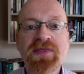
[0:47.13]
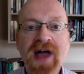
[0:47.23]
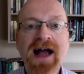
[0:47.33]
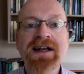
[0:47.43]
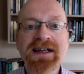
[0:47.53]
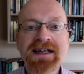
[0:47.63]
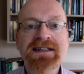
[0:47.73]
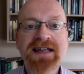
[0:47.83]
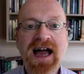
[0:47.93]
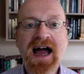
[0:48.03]
that
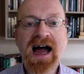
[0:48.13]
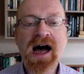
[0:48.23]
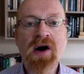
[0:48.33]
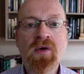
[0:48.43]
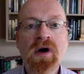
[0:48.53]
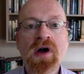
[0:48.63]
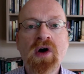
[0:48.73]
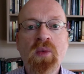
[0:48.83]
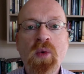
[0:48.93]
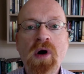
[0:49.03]
is how
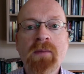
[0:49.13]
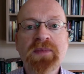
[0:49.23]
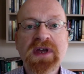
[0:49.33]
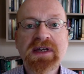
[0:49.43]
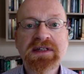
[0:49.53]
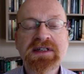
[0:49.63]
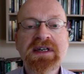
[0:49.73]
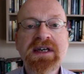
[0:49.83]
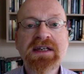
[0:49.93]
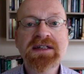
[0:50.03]
what he
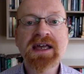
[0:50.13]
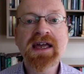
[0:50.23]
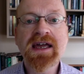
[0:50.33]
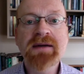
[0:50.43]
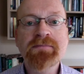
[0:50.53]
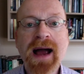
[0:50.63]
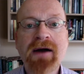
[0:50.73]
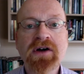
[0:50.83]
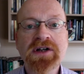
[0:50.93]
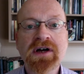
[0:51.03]
sees here in
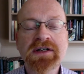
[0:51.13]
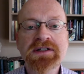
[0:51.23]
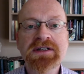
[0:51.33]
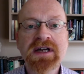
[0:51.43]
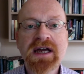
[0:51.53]
paradise